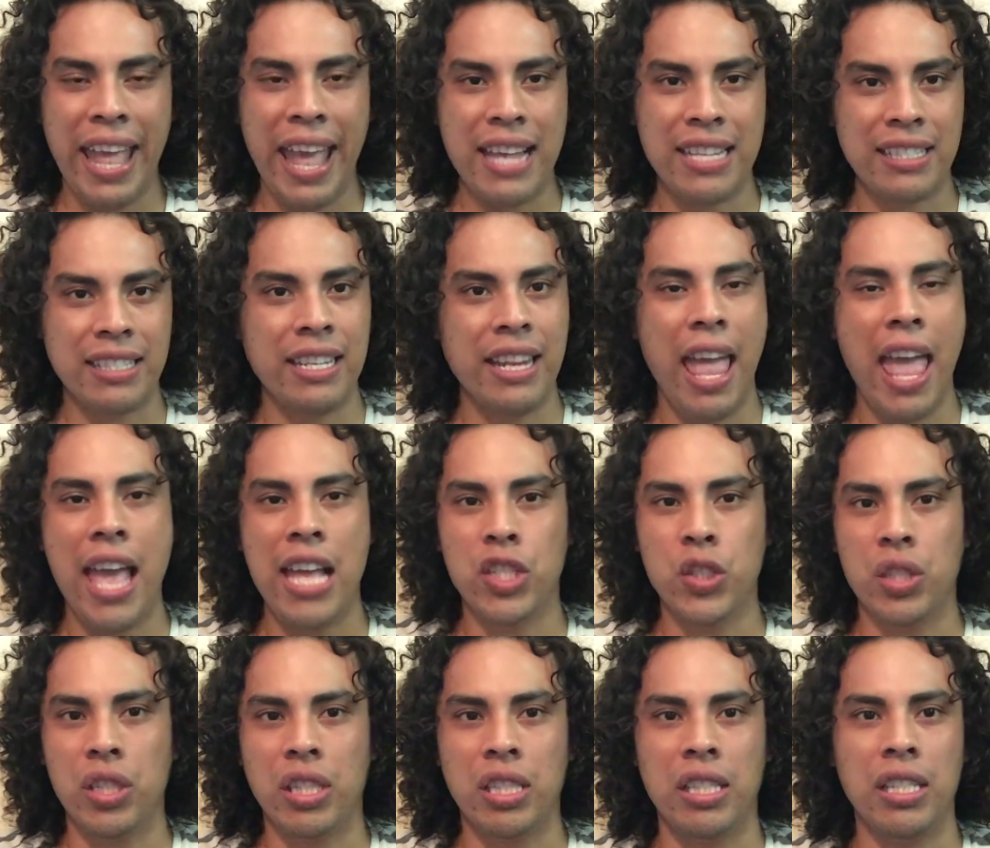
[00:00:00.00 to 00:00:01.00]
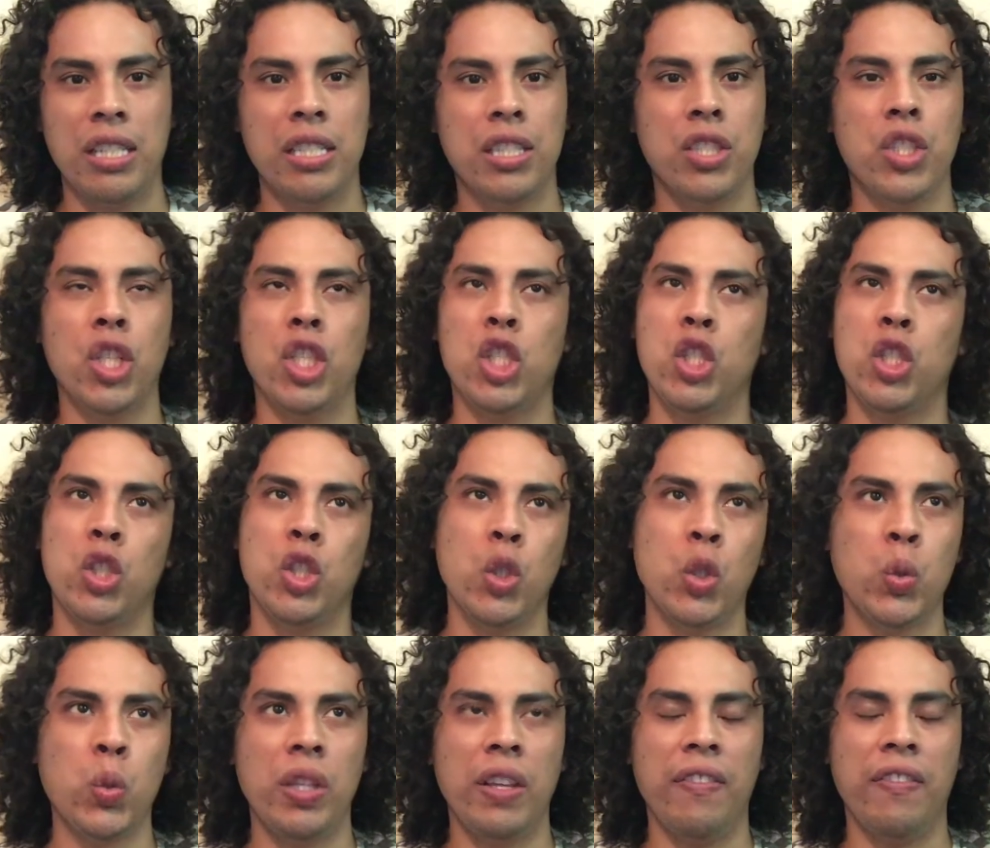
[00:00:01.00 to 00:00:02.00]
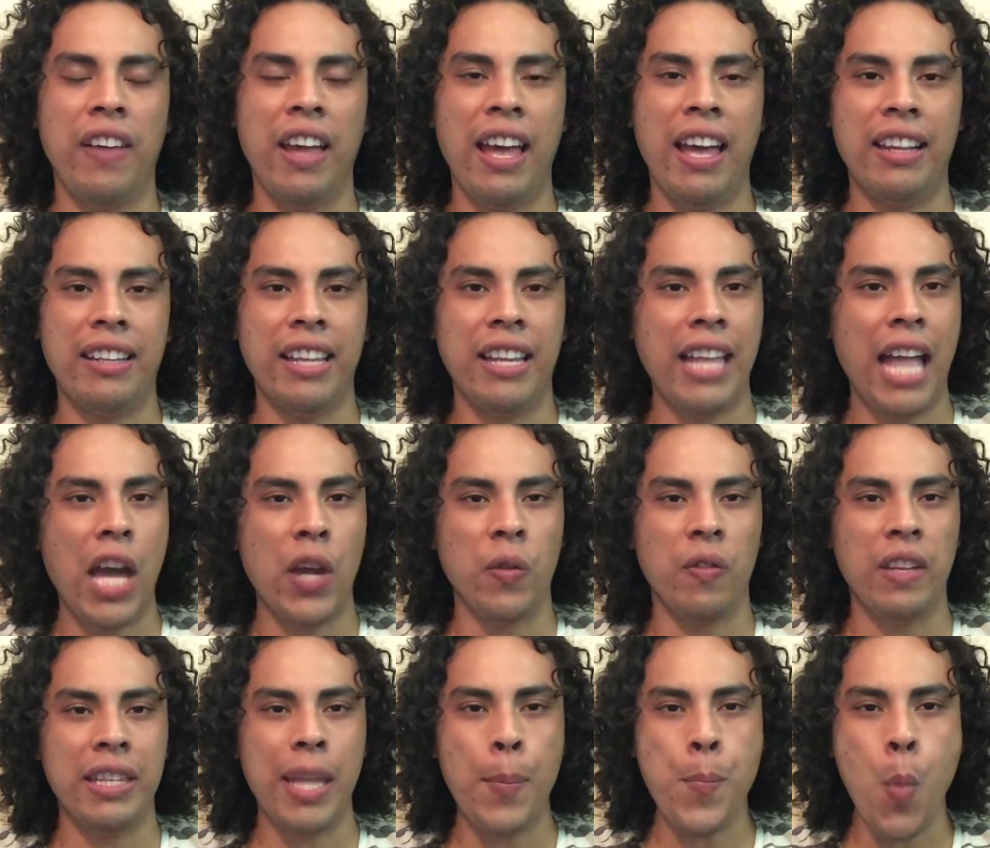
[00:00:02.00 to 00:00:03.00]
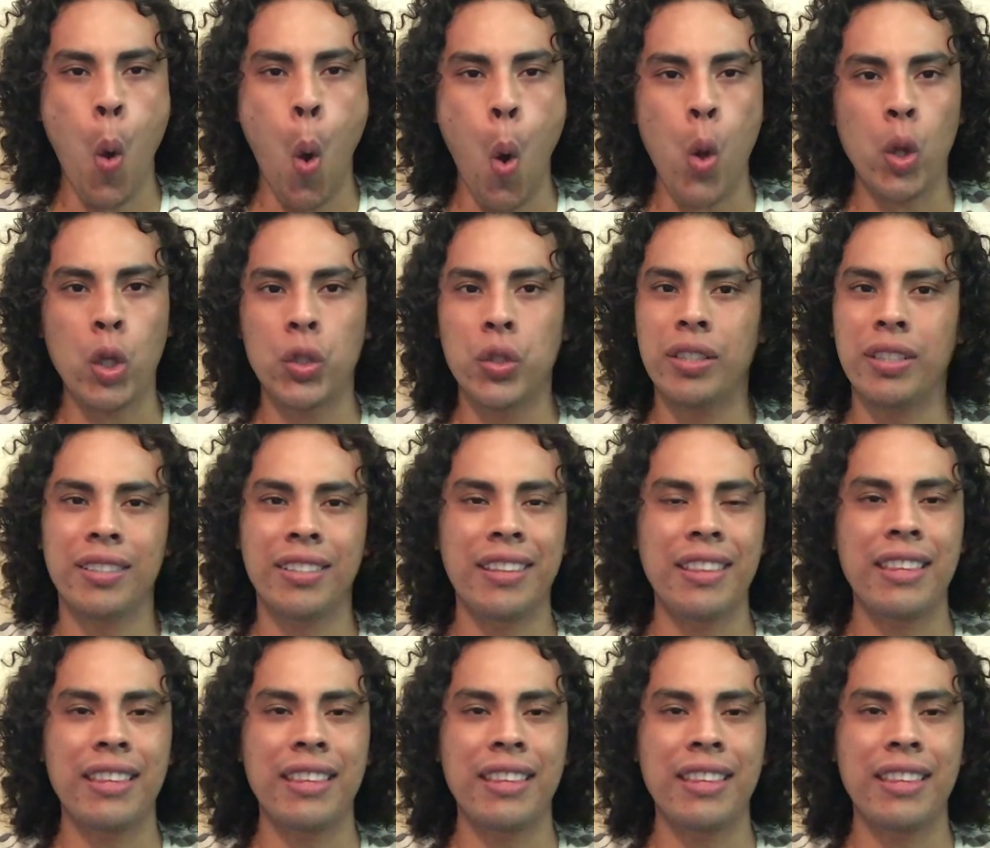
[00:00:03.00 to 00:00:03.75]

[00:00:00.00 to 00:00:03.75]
casting agencies just due to the fact that I don't fit the mold.